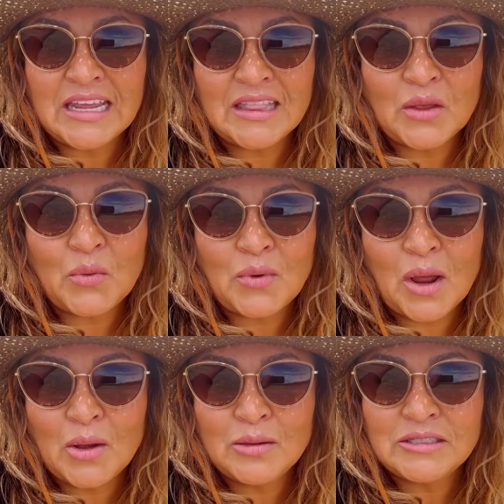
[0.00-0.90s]
at the
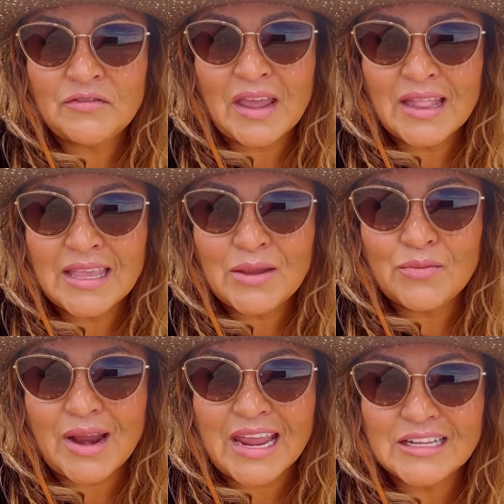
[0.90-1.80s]
Rose Valley
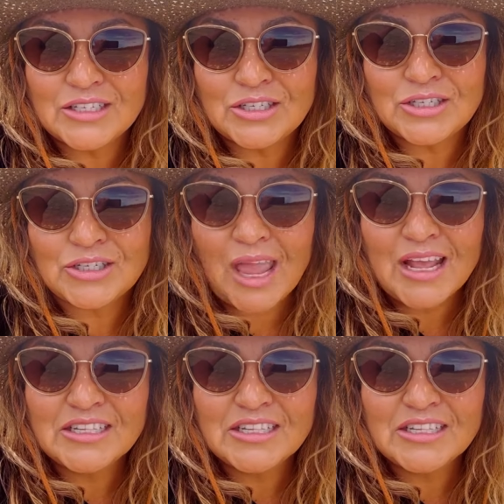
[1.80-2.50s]
Ranch.